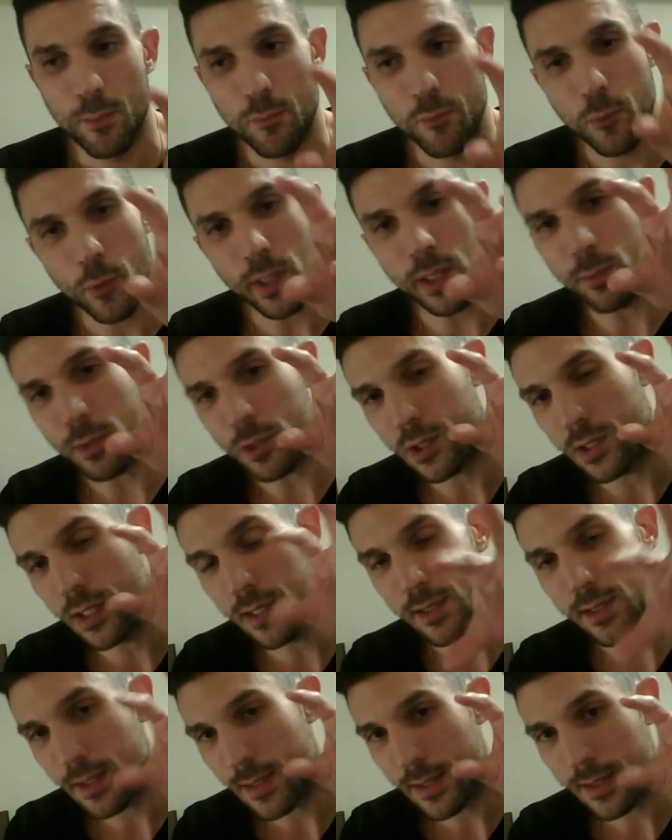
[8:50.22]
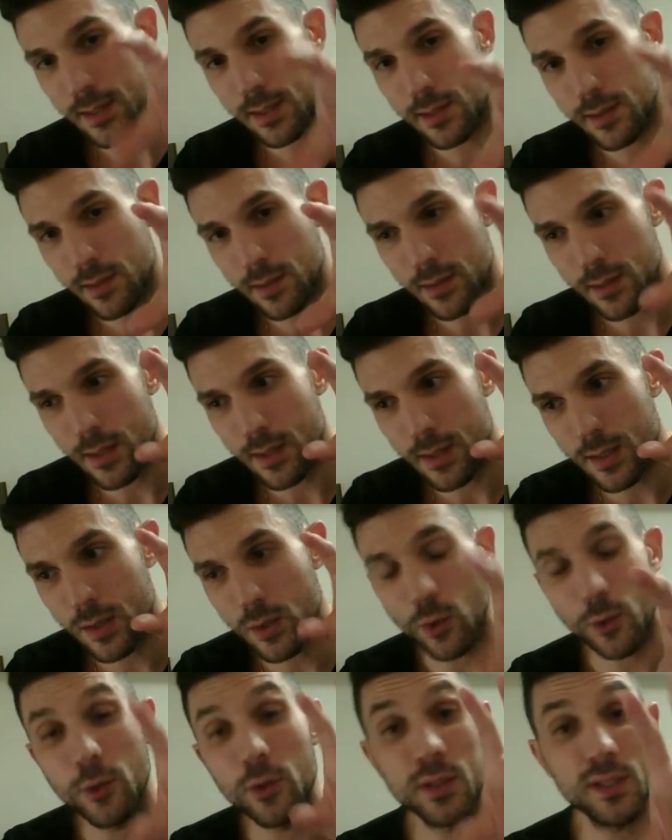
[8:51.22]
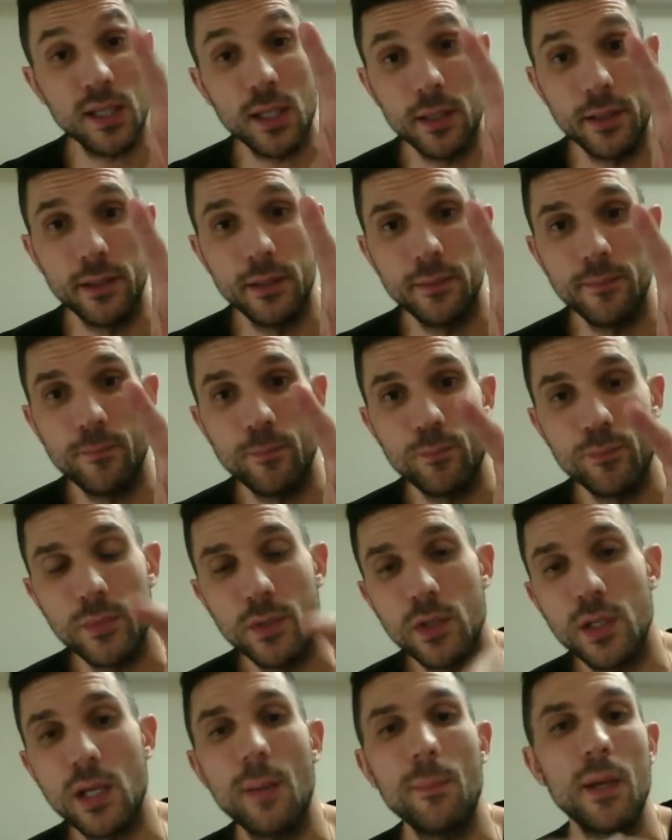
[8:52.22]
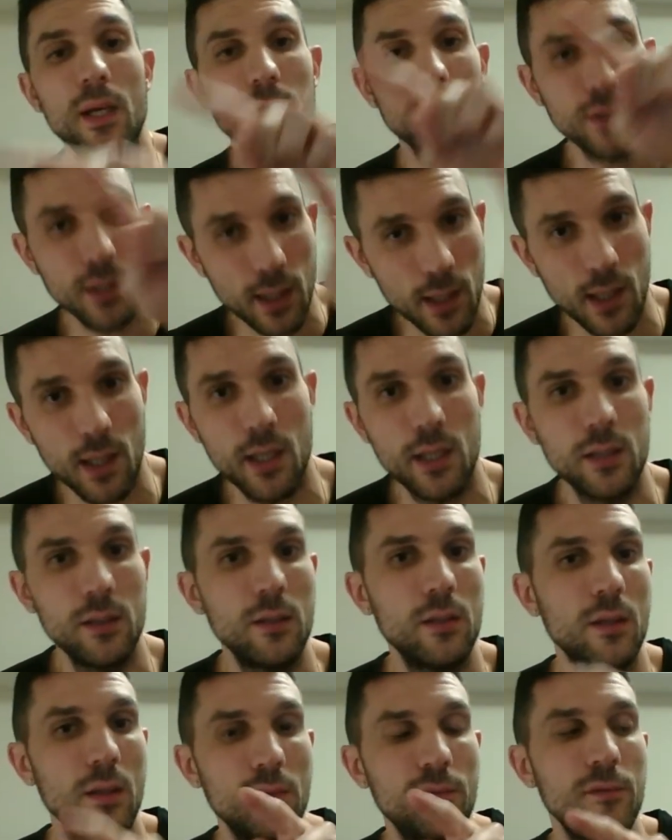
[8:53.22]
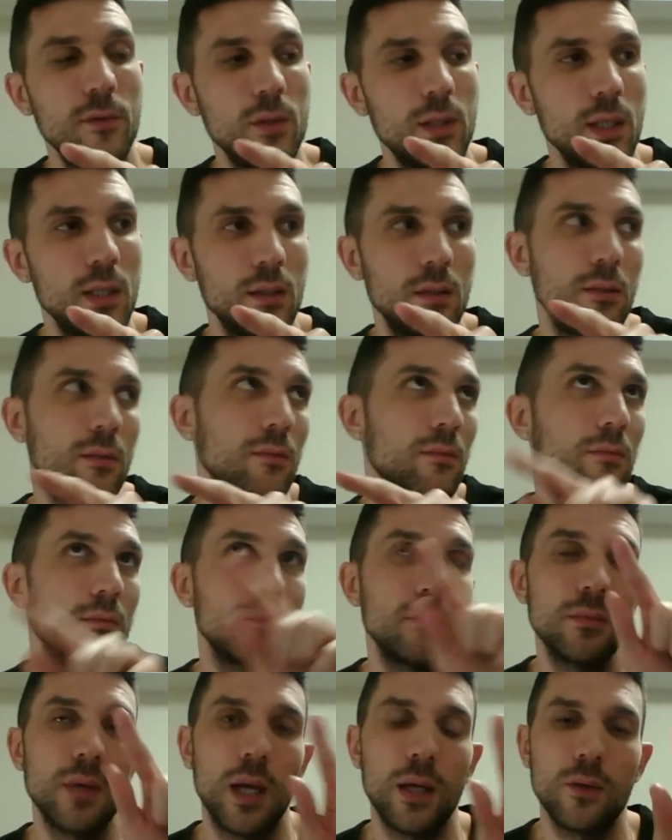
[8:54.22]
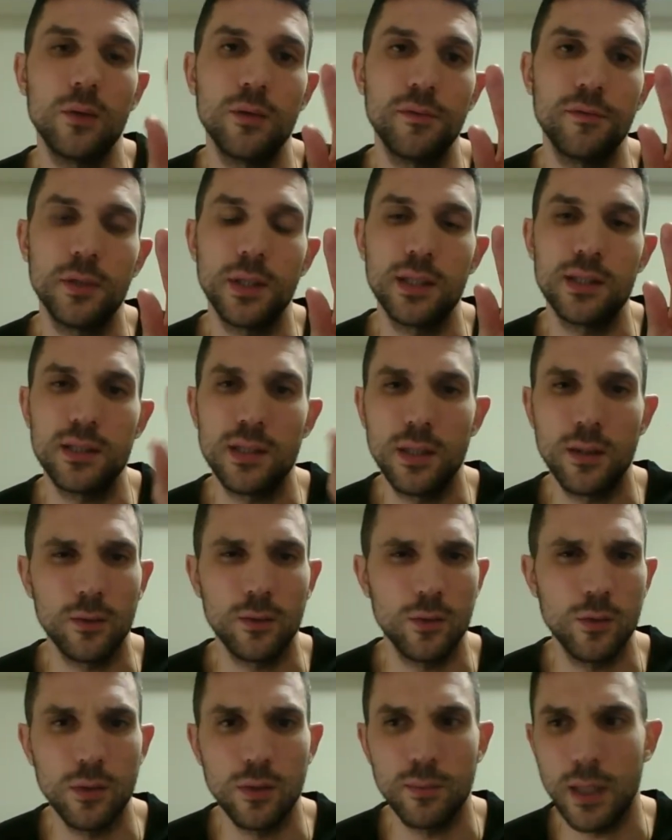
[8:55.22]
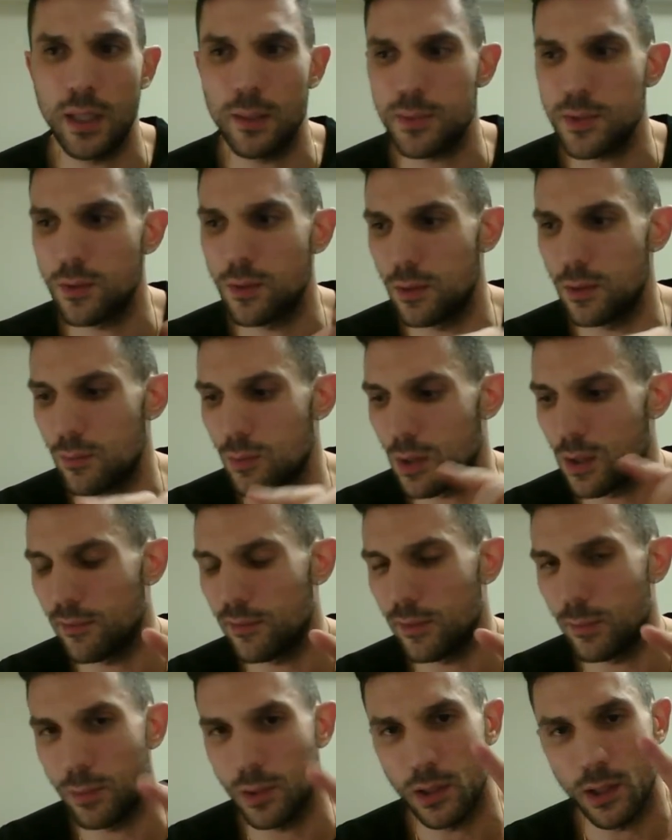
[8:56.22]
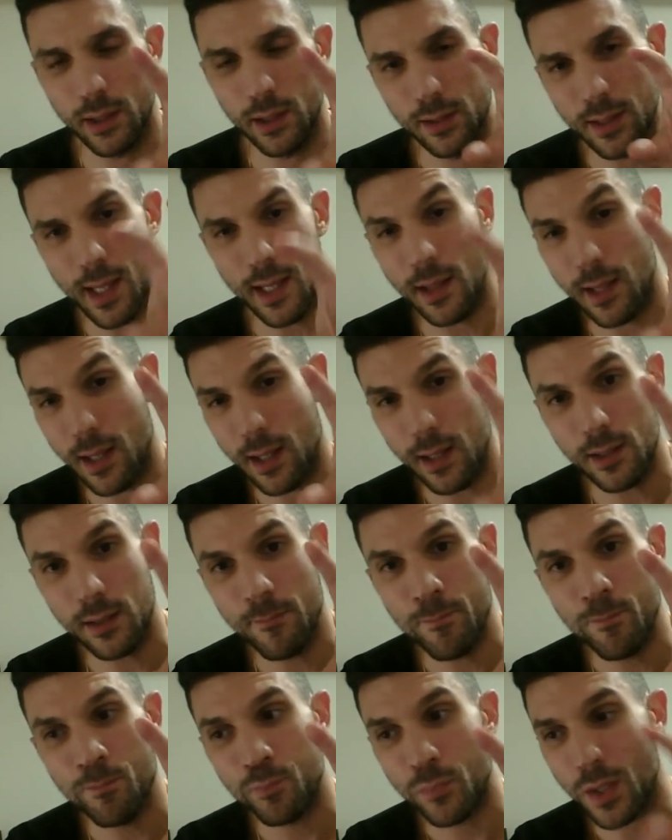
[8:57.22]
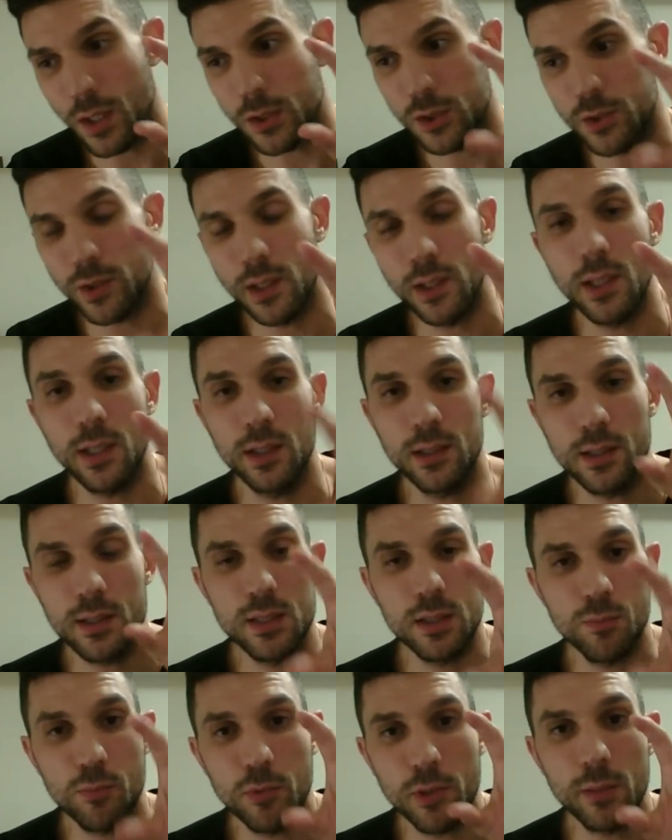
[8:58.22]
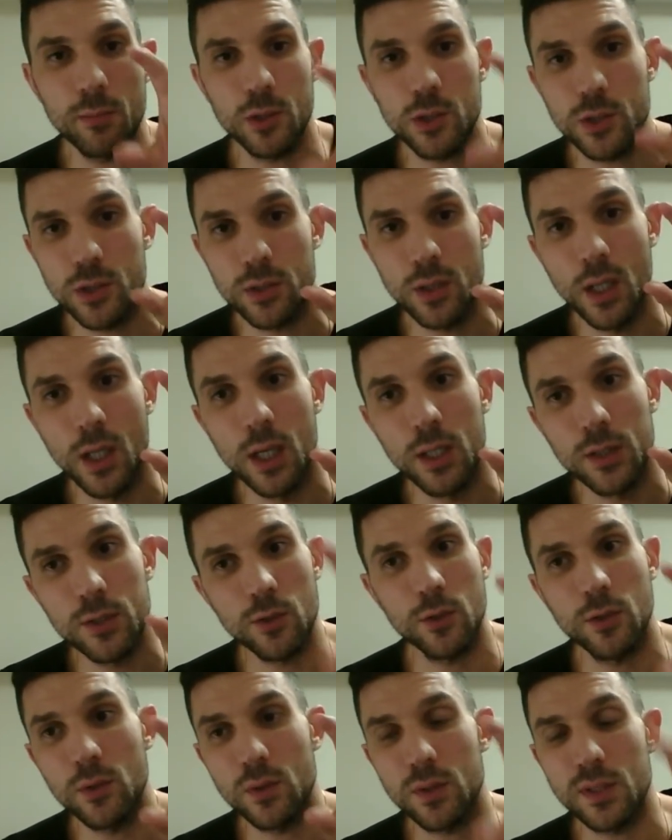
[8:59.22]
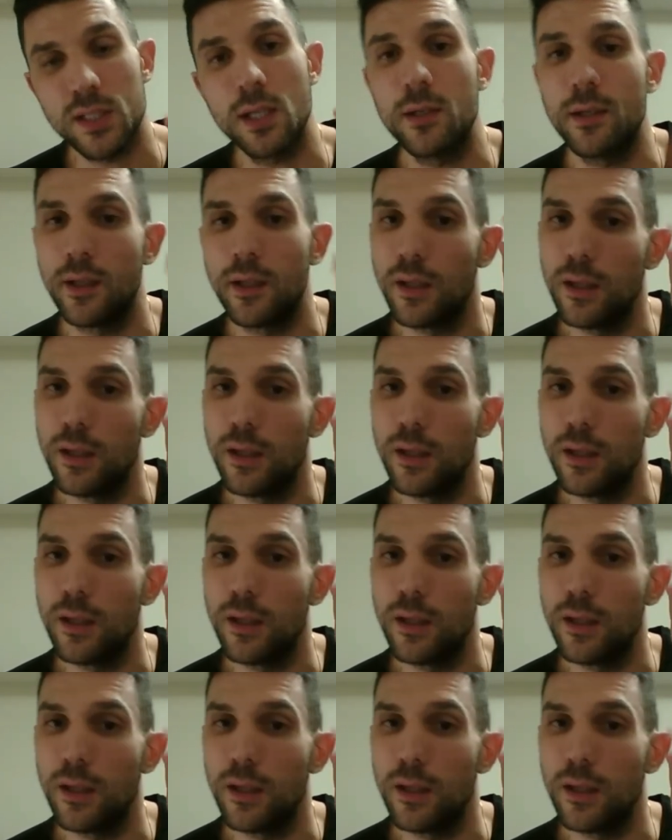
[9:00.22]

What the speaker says: Pretty much, this is Tokyo Center. The Yamanote line, if you can. I don't know if you can see it on Google Maps or whatever, but like that line, that train line, this is pretty much Tokyo Center.